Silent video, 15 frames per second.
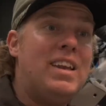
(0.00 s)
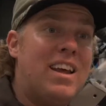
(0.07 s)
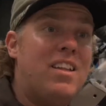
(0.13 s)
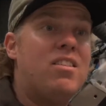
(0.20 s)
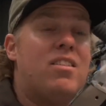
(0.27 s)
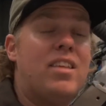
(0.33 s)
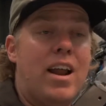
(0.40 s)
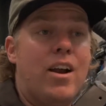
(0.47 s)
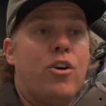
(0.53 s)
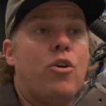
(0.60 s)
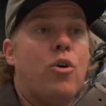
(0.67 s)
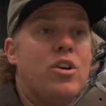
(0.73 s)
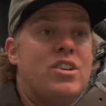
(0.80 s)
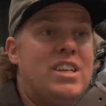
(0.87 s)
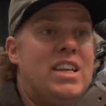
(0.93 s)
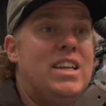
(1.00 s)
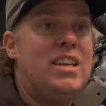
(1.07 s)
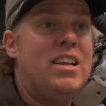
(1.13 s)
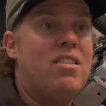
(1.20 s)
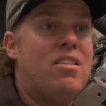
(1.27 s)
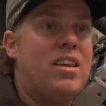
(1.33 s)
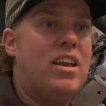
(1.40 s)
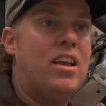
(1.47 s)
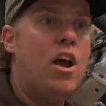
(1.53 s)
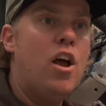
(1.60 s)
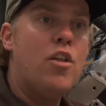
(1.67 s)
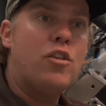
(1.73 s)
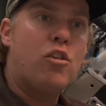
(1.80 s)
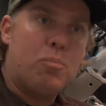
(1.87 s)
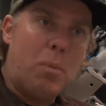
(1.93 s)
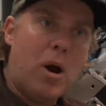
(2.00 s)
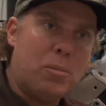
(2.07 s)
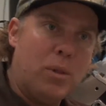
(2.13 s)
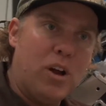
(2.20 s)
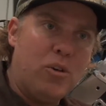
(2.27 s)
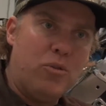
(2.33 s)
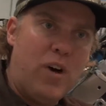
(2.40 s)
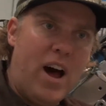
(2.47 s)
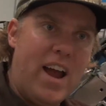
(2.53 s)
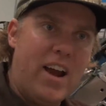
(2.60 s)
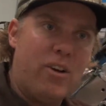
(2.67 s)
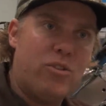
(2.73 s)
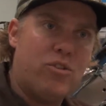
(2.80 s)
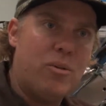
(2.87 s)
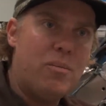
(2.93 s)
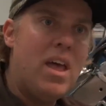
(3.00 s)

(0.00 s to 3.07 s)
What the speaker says: dead center, or TDC, the spark plug fires.